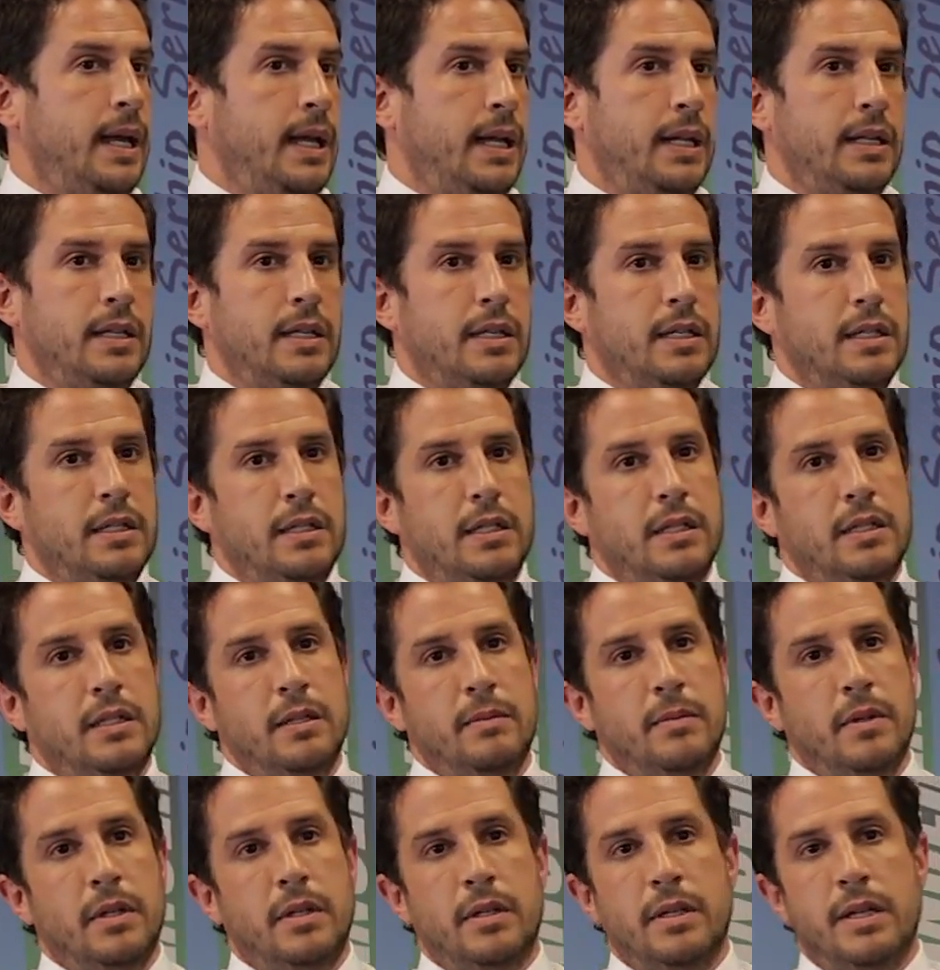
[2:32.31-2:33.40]
And it's a
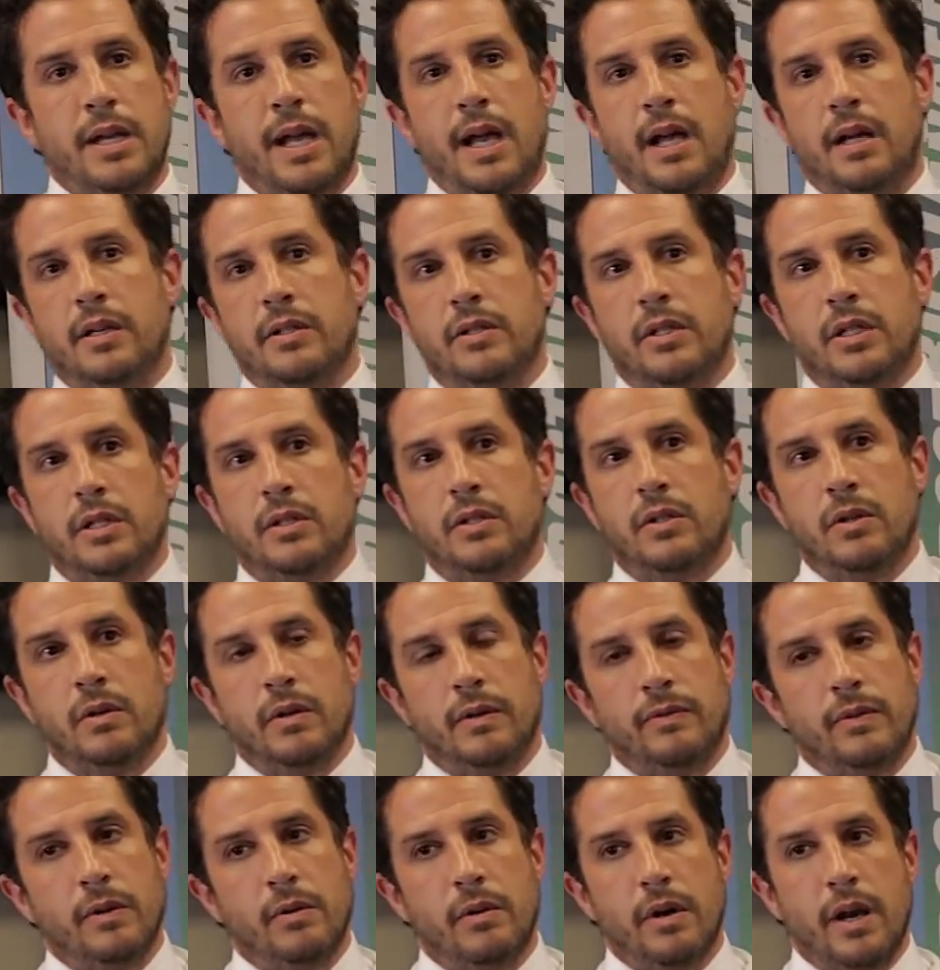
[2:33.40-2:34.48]
similar analogy
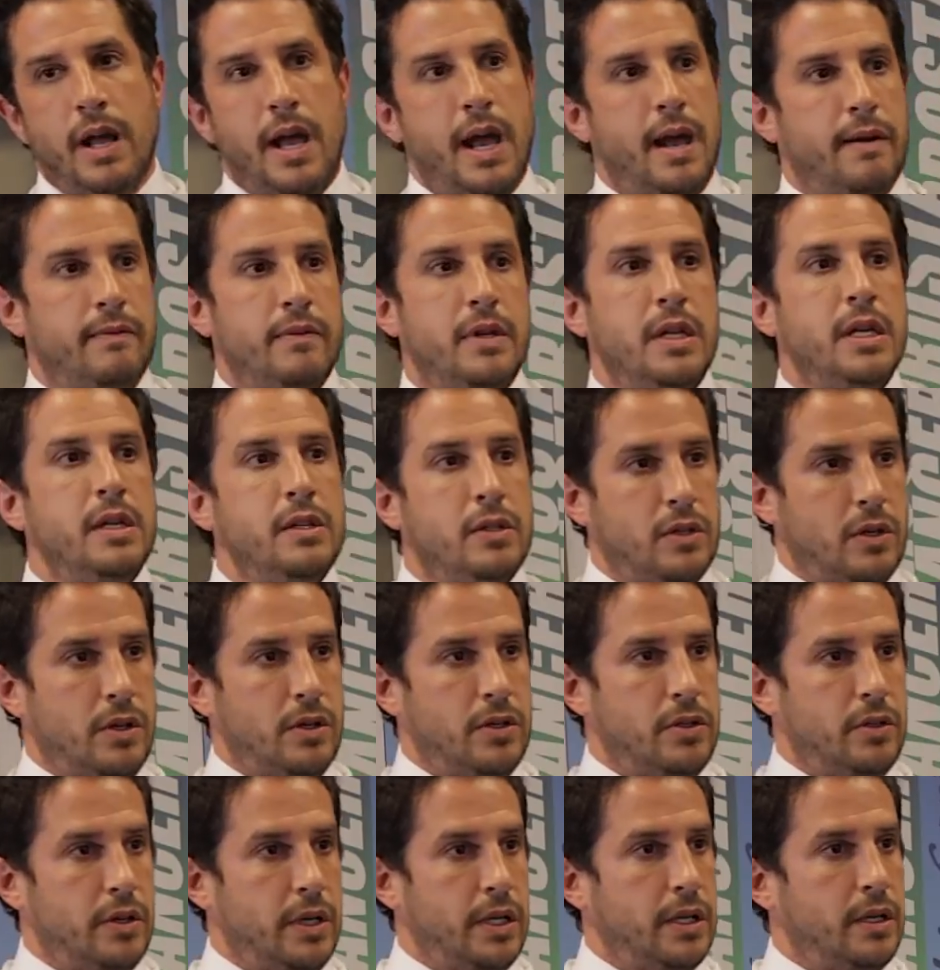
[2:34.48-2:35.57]
to if you were to have knee
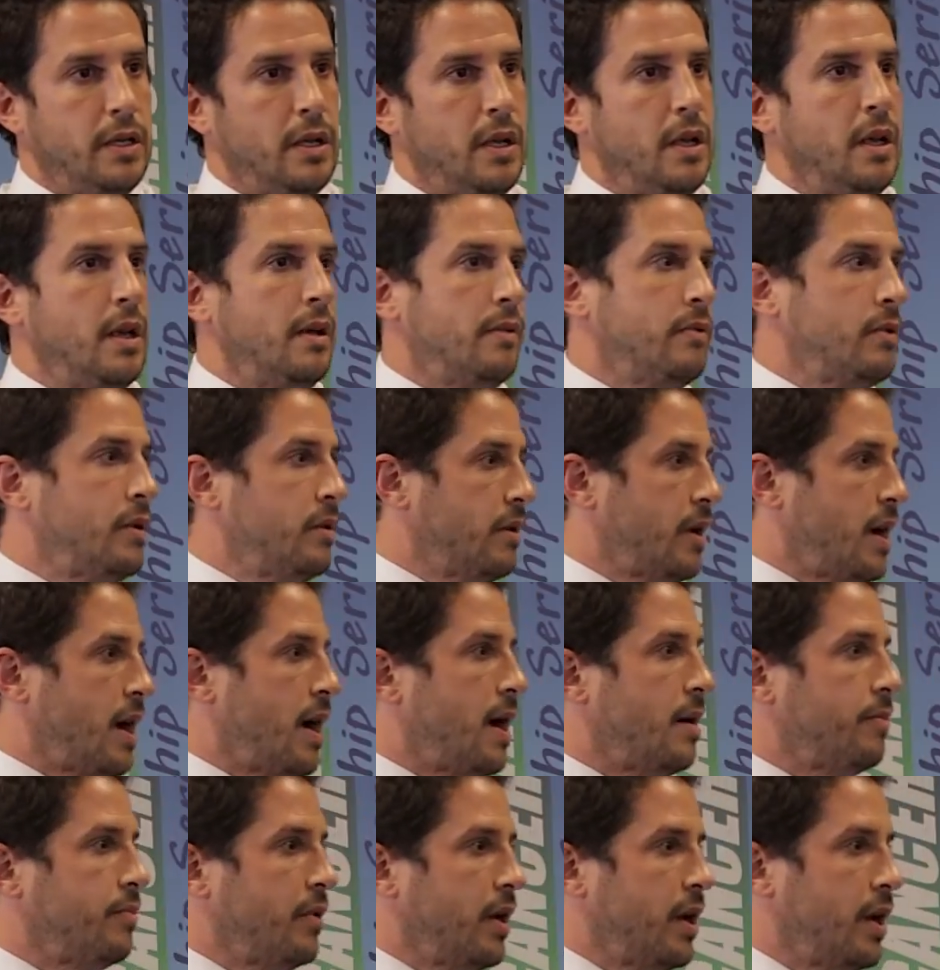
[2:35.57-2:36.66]
surgery, if we were to
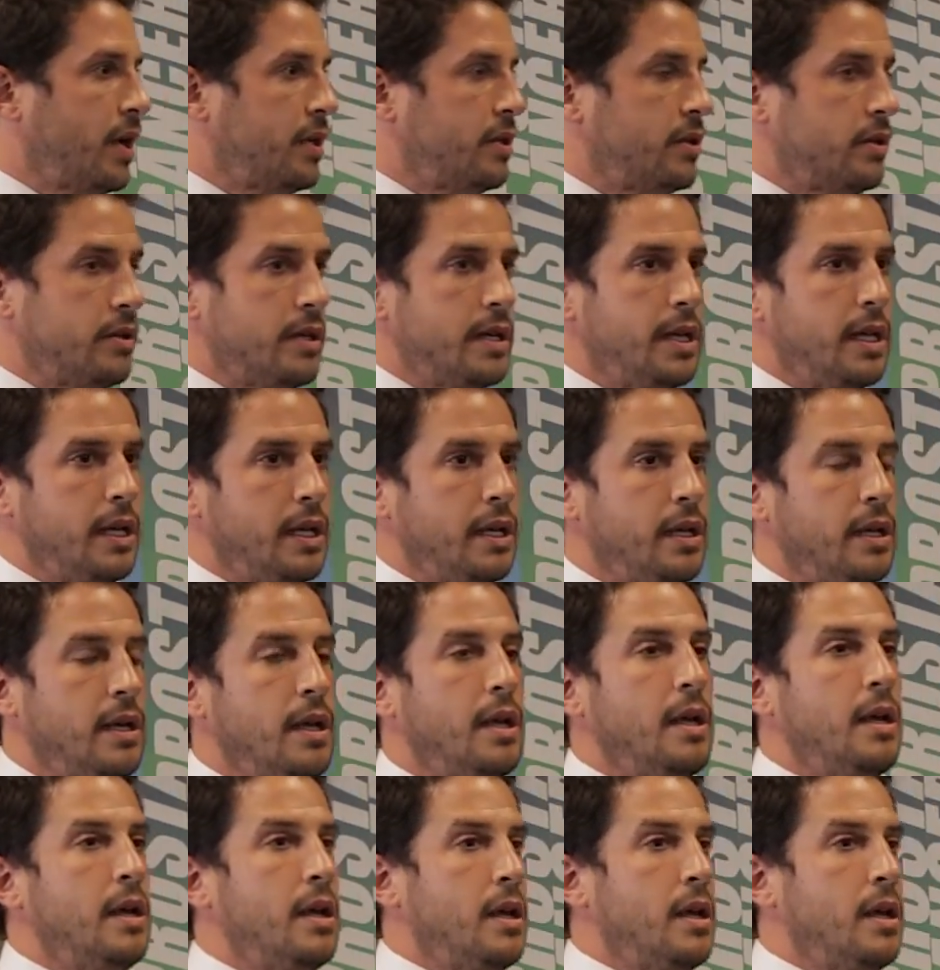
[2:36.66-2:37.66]
operate on your knee,